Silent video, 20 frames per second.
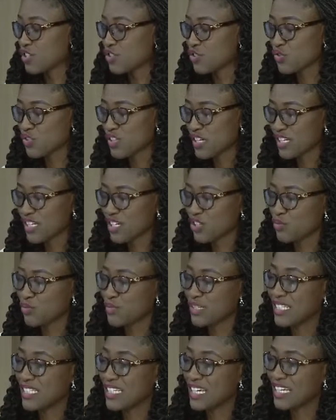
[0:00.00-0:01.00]
Do you think there should
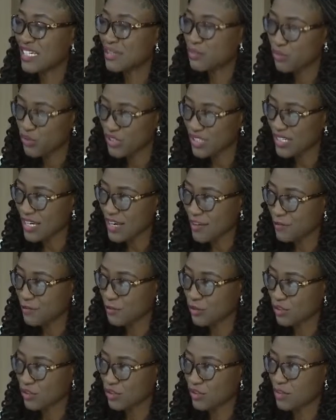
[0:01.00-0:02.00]
be deliberate
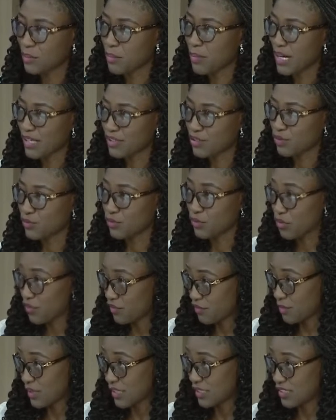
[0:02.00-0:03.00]
effort on the part of
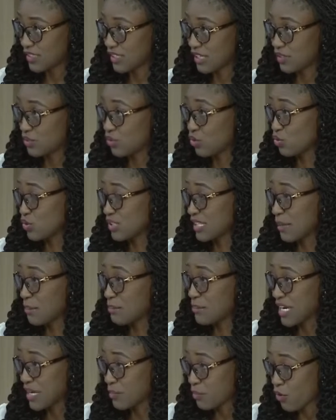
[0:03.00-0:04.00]
government and those that
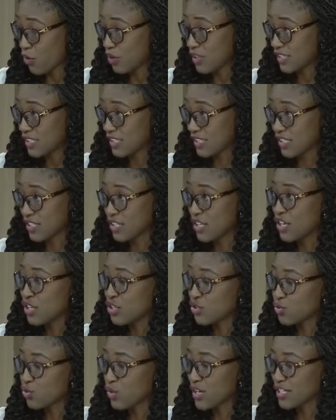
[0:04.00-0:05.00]
make policies
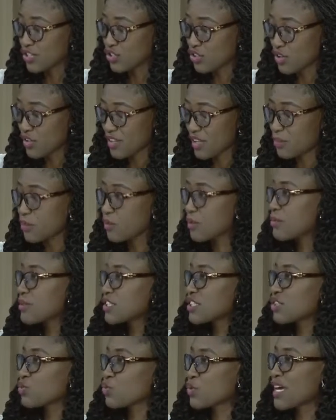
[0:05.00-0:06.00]
to ensure that
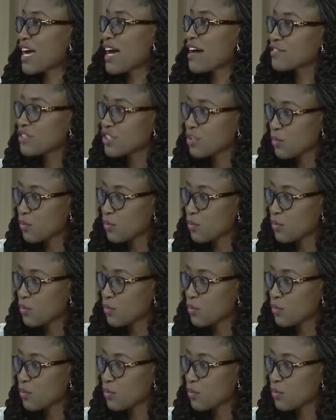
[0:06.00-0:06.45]
probably we have